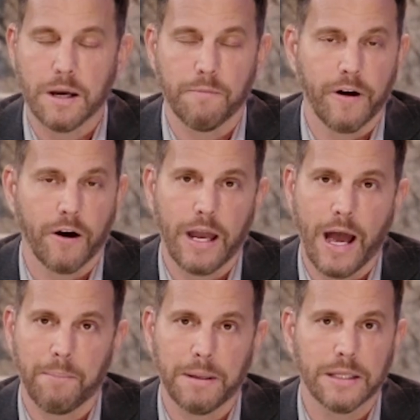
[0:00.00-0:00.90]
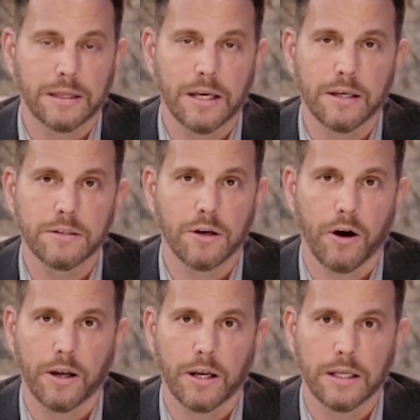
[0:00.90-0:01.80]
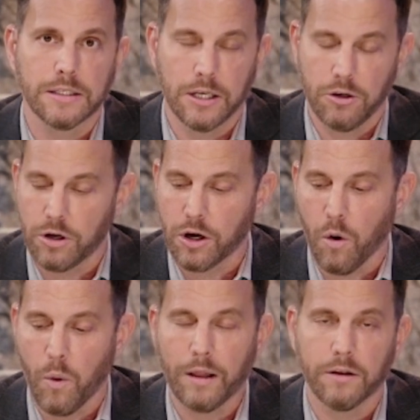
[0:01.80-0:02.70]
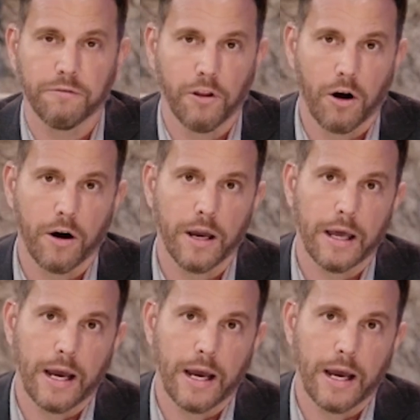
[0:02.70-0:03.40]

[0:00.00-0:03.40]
I'm very happy that things are going to continue to go well in Florida.